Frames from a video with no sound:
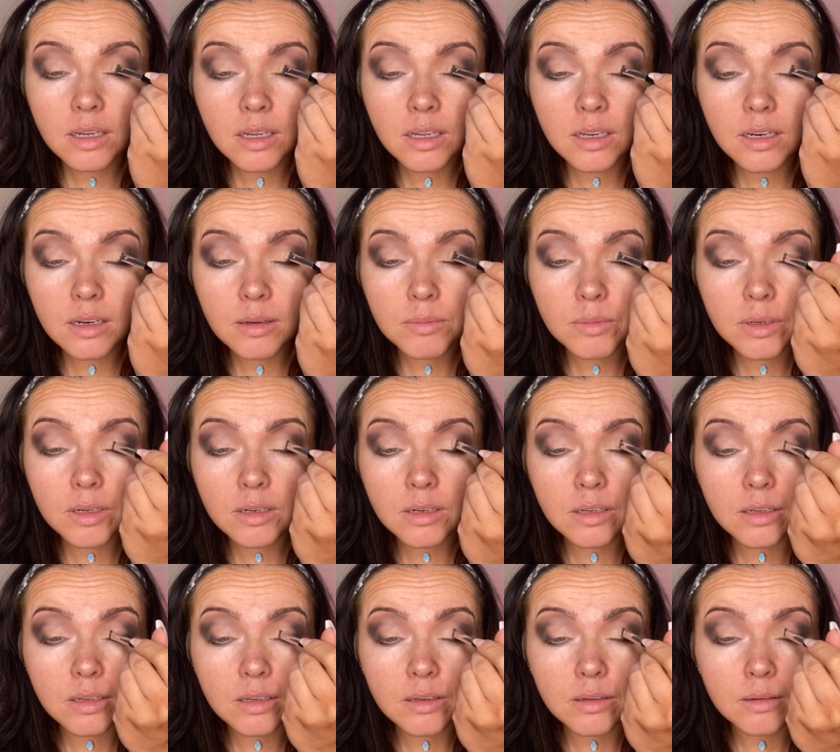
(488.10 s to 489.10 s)
and I'm
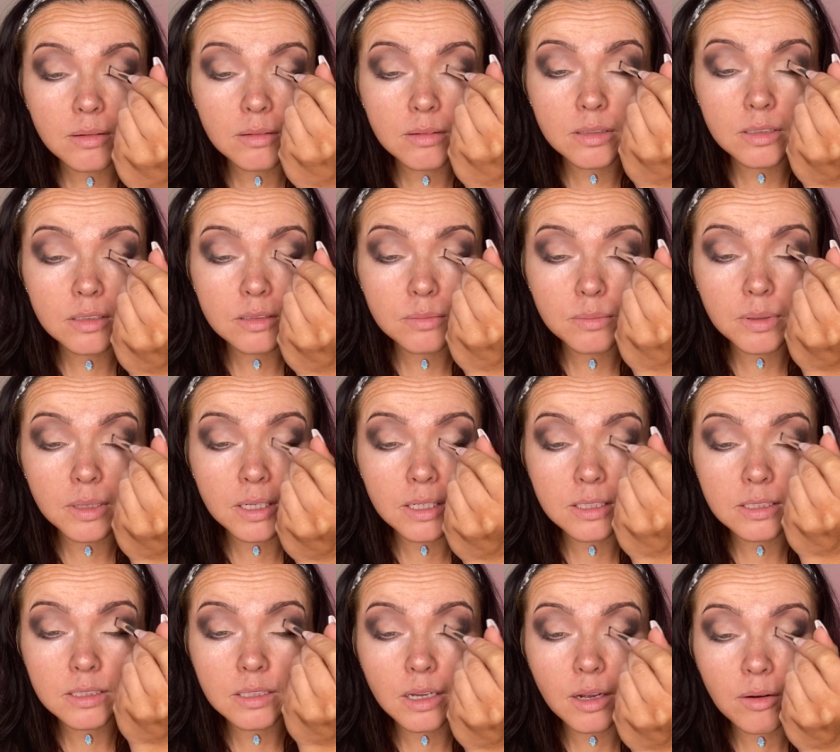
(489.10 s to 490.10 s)
gonna just
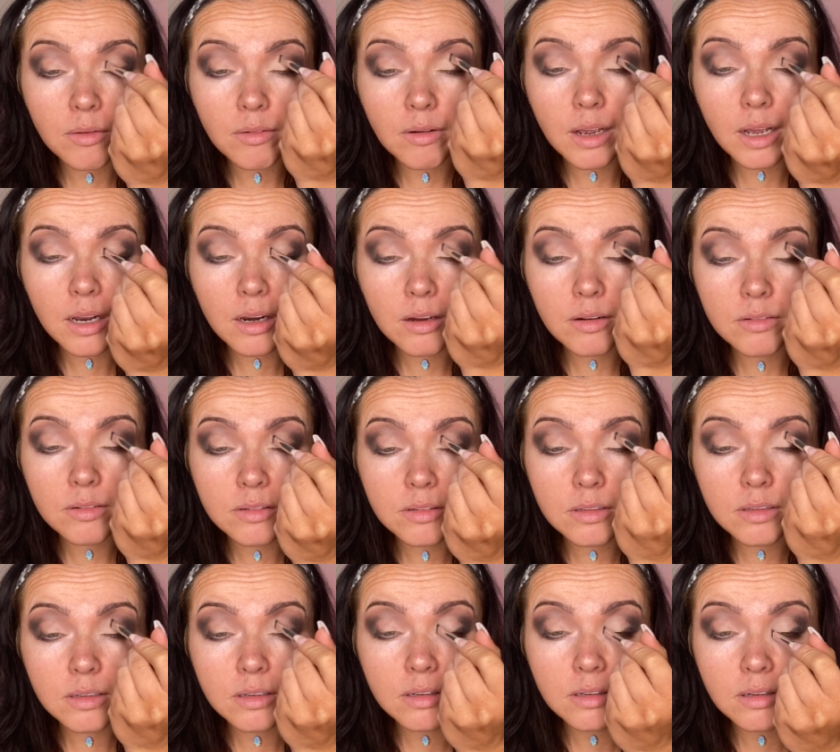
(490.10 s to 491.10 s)
place that right
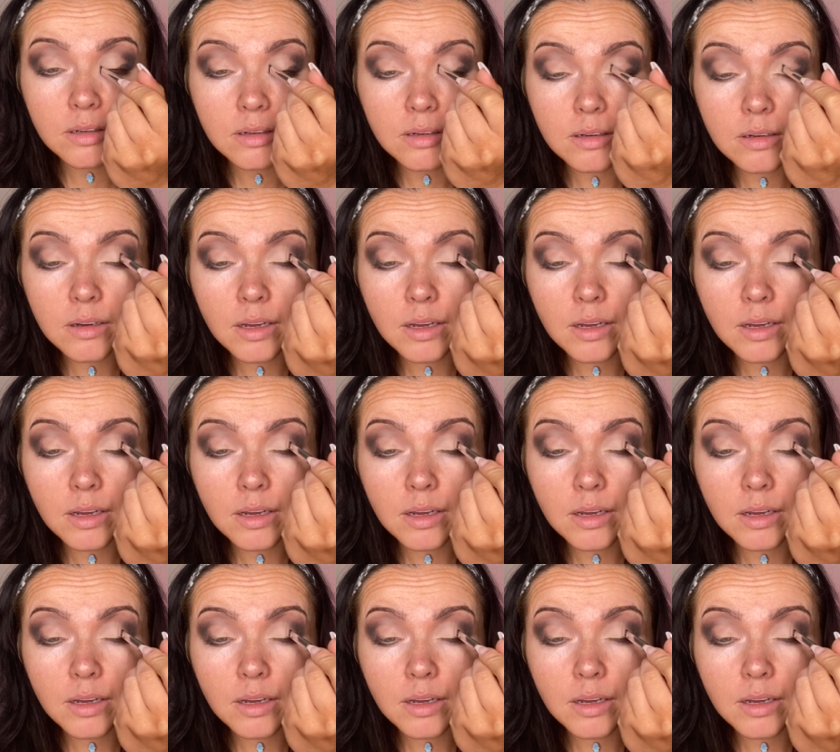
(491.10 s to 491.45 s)
over